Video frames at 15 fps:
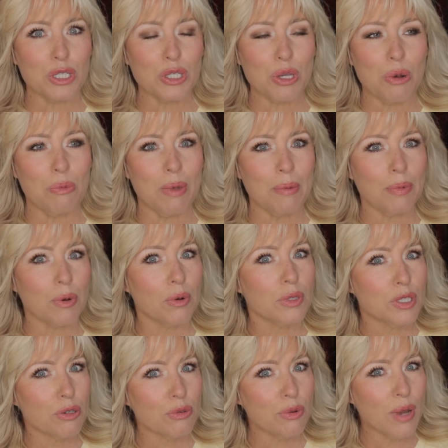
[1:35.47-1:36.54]
so maybe we'll
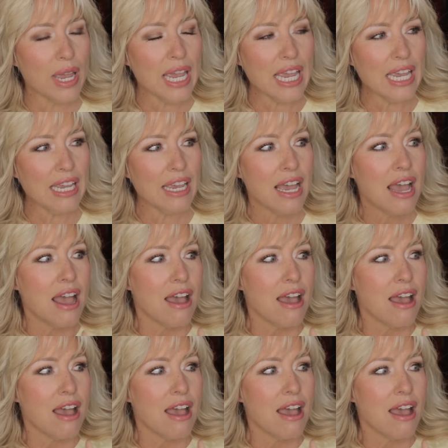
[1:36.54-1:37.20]
do a